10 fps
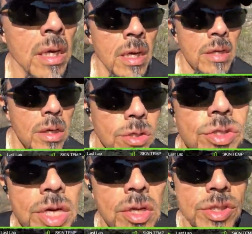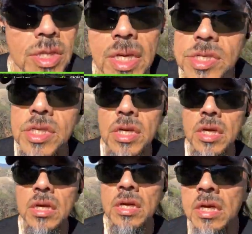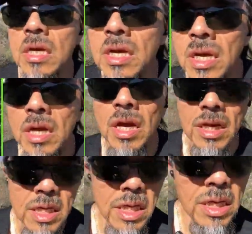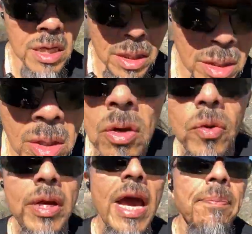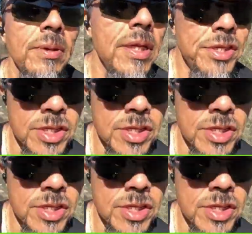Dr. Jekyll is lazy, and he would happily slow